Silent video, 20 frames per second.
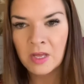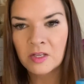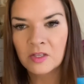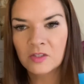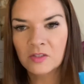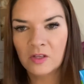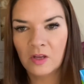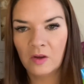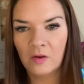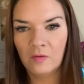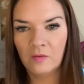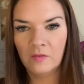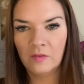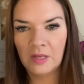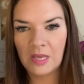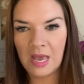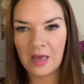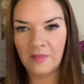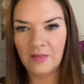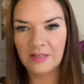So
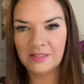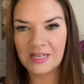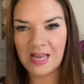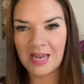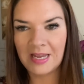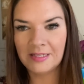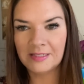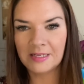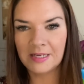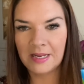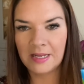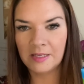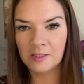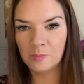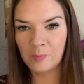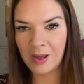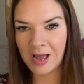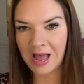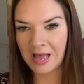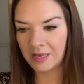yeah, there's eight in each
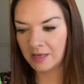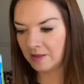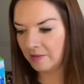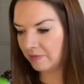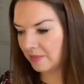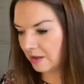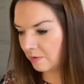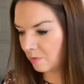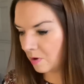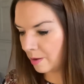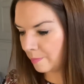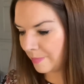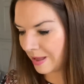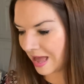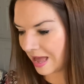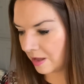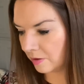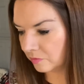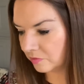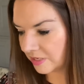pack, and they were a
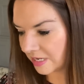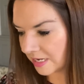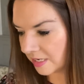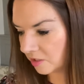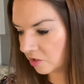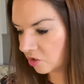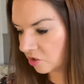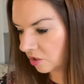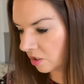pound each.